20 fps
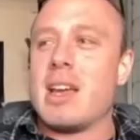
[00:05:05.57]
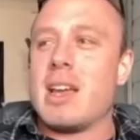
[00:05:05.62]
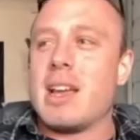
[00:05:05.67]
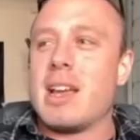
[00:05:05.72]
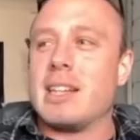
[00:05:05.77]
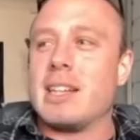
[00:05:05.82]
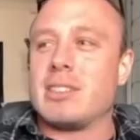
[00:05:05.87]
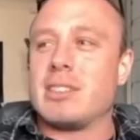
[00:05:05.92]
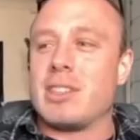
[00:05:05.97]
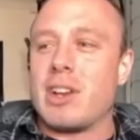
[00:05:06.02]

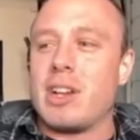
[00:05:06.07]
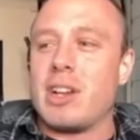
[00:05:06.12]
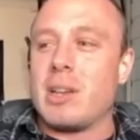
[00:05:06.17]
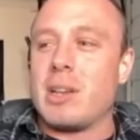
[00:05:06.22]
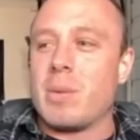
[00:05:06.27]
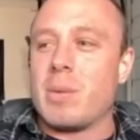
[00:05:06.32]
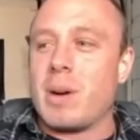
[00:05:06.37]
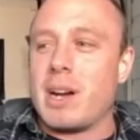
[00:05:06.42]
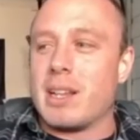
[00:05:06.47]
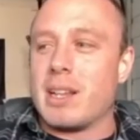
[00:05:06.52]
It's the only
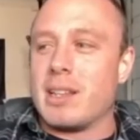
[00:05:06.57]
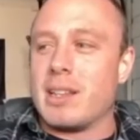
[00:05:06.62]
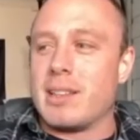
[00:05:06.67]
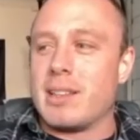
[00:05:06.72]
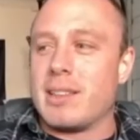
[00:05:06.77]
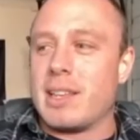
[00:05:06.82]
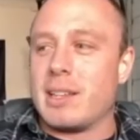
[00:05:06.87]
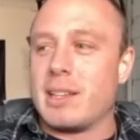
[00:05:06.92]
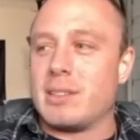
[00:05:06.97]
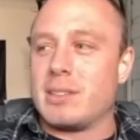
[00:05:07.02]
one
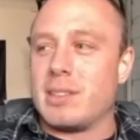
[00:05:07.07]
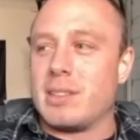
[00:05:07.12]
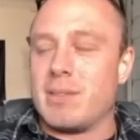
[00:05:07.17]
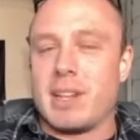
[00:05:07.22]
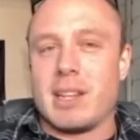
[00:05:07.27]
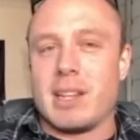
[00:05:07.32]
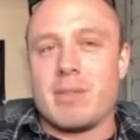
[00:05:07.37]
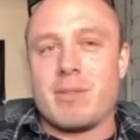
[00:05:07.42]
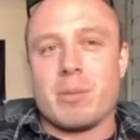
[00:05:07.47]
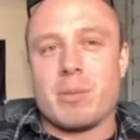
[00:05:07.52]
that is
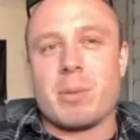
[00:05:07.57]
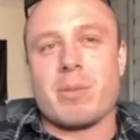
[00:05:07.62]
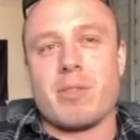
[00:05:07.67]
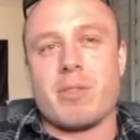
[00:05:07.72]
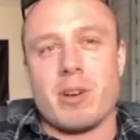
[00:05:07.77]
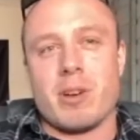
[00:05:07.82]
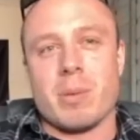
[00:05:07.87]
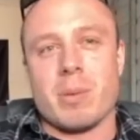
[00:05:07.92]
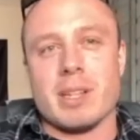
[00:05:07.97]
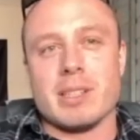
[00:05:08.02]
developed for
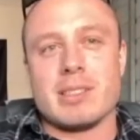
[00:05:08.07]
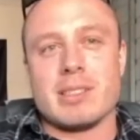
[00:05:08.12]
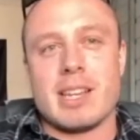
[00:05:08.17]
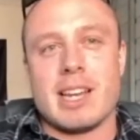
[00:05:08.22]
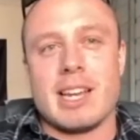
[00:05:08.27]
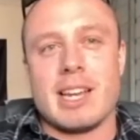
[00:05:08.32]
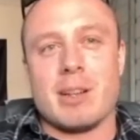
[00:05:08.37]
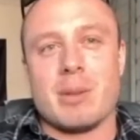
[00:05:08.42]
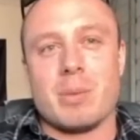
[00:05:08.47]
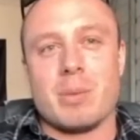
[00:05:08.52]
performance,
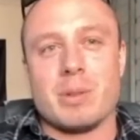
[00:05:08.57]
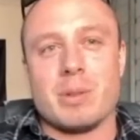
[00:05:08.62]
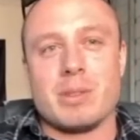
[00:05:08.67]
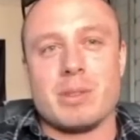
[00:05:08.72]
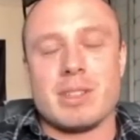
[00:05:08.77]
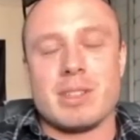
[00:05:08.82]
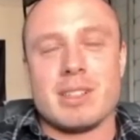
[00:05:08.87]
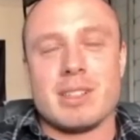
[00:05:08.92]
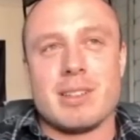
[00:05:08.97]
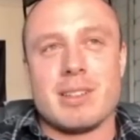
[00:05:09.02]
and it
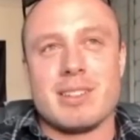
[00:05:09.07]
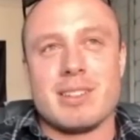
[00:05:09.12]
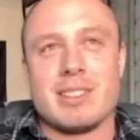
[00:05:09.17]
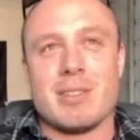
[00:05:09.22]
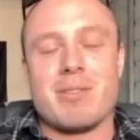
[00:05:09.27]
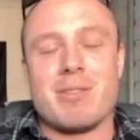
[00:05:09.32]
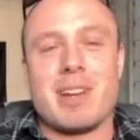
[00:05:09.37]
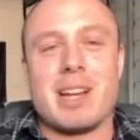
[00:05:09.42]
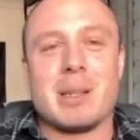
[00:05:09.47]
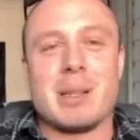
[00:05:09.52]
was
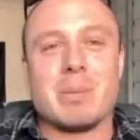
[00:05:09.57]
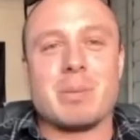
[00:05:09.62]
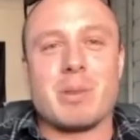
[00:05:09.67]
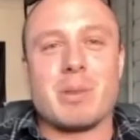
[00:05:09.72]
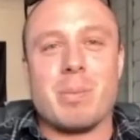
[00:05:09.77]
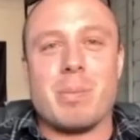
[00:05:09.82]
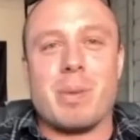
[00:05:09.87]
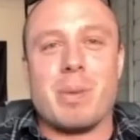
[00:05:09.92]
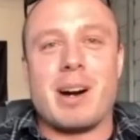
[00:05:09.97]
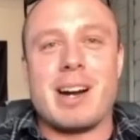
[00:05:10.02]
developed
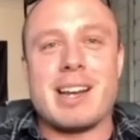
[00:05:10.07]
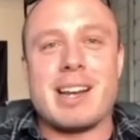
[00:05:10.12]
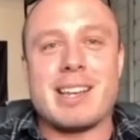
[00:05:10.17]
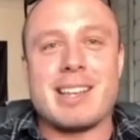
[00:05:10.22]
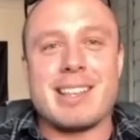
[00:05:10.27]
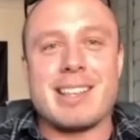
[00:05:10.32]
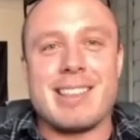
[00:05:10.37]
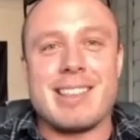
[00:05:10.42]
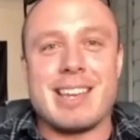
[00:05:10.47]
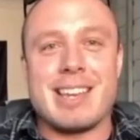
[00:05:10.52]

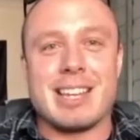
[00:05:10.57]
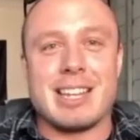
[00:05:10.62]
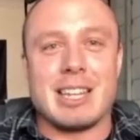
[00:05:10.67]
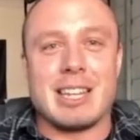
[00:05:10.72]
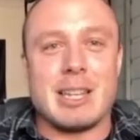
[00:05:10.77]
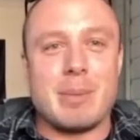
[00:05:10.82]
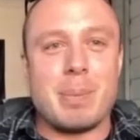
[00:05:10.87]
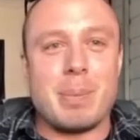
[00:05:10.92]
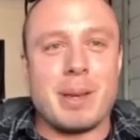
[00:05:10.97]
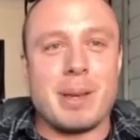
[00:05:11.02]
by the
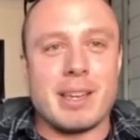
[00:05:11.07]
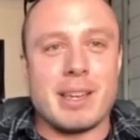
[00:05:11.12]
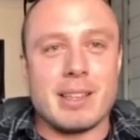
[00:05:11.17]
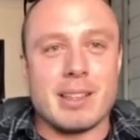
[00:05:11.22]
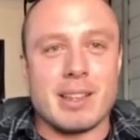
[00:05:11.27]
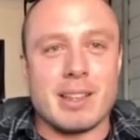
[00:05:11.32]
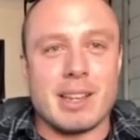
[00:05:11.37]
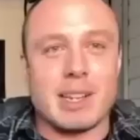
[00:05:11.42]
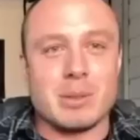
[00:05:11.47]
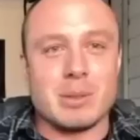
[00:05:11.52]
Olympic,
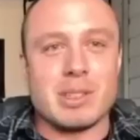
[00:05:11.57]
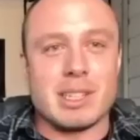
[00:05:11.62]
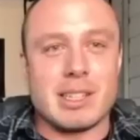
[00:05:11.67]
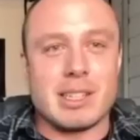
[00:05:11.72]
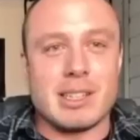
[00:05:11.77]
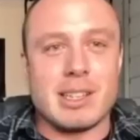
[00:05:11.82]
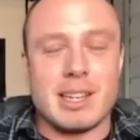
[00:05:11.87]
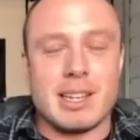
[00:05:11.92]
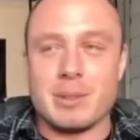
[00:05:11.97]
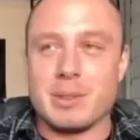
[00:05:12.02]
like
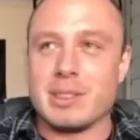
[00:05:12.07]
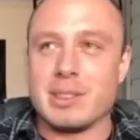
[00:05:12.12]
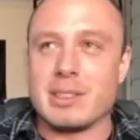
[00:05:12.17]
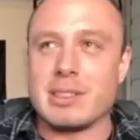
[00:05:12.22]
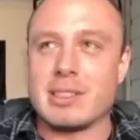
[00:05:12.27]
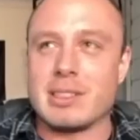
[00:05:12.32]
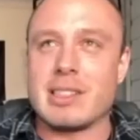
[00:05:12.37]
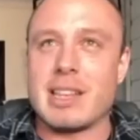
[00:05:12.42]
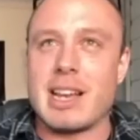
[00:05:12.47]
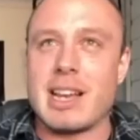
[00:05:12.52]
it was a
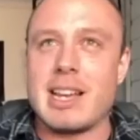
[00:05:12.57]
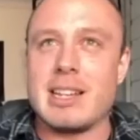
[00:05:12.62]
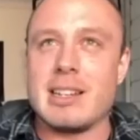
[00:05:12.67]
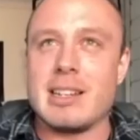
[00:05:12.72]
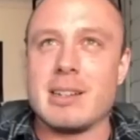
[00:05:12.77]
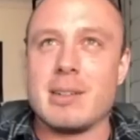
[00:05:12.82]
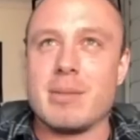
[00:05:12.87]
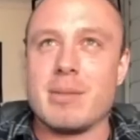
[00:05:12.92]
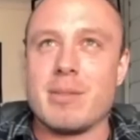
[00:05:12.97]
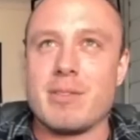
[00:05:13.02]
state
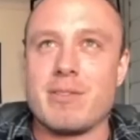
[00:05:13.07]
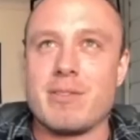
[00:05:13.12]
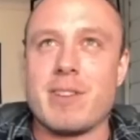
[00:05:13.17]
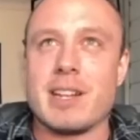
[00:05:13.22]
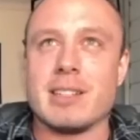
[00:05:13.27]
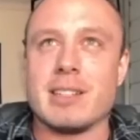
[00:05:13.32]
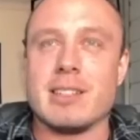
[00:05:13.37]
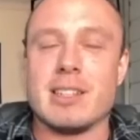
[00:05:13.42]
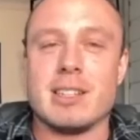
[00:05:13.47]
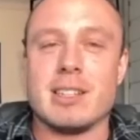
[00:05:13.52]

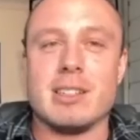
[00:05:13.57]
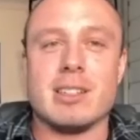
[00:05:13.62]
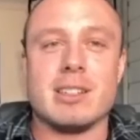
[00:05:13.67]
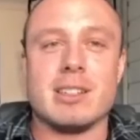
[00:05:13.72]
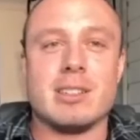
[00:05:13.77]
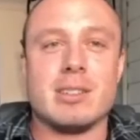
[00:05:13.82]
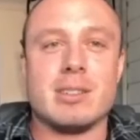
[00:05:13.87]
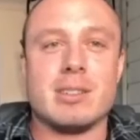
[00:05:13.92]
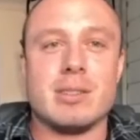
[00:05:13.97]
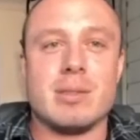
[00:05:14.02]
funded
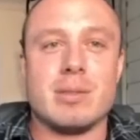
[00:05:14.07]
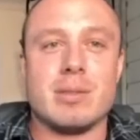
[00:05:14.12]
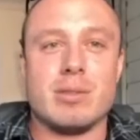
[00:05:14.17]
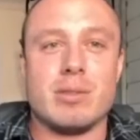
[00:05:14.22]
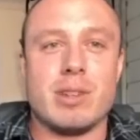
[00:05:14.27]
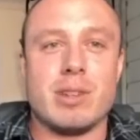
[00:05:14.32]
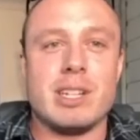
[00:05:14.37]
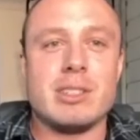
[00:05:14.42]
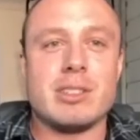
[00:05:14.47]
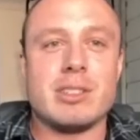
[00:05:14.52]

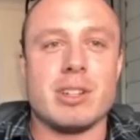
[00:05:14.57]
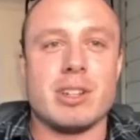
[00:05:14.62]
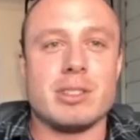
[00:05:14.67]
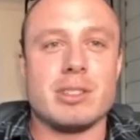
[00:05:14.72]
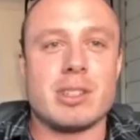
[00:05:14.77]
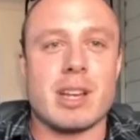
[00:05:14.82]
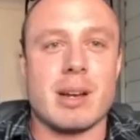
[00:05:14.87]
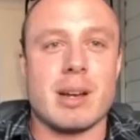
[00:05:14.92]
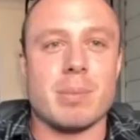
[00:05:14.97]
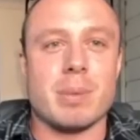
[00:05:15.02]

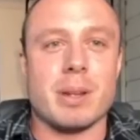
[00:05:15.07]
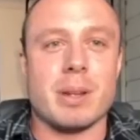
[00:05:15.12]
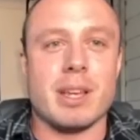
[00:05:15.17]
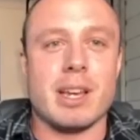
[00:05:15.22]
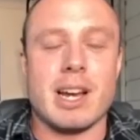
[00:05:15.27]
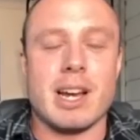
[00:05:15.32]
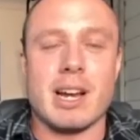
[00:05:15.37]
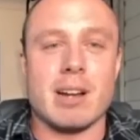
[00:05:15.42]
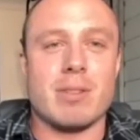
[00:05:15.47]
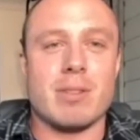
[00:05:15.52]
research
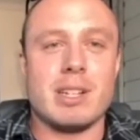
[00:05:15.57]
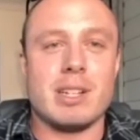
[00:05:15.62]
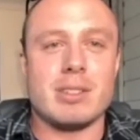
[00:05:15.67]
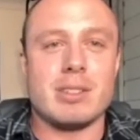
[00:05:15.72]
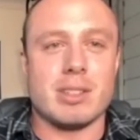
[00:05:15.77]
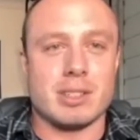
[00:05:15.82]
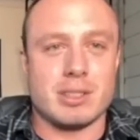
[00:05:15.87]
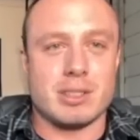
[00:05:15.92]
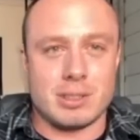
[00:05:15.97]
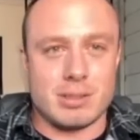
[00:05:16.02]

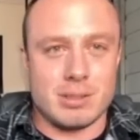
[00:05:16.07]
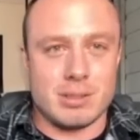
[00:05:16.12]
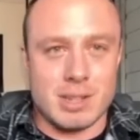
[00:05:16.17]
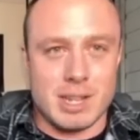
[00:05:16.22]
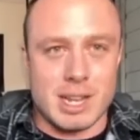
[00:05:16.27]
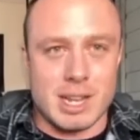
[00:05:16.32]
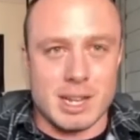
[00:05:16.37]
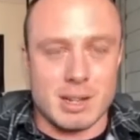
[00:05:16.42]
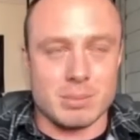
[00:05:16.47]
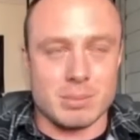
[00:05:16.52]

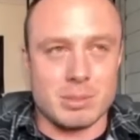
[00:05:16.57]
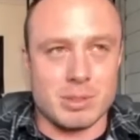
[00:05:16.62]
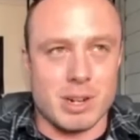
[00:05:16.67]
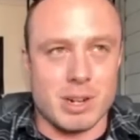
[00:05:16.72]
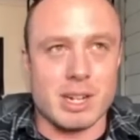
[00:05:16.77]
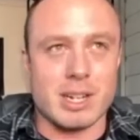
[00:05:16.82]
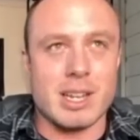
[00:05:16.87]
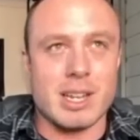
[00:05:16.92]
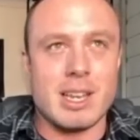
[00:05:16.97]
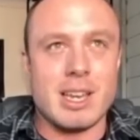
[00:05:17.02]

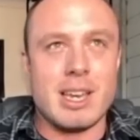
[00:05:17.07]
drug.